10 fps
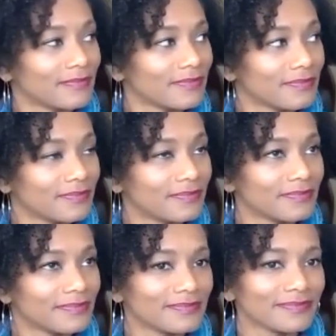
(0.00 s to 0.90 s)

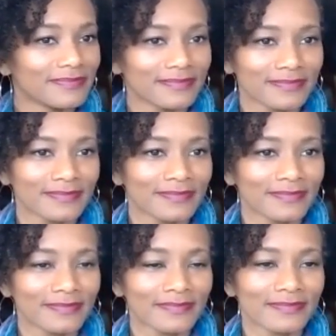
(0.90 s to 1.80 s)

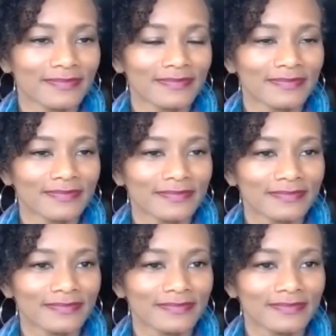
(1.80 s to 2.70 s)

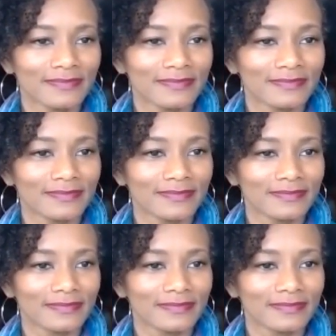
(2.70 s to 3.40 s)
(silent)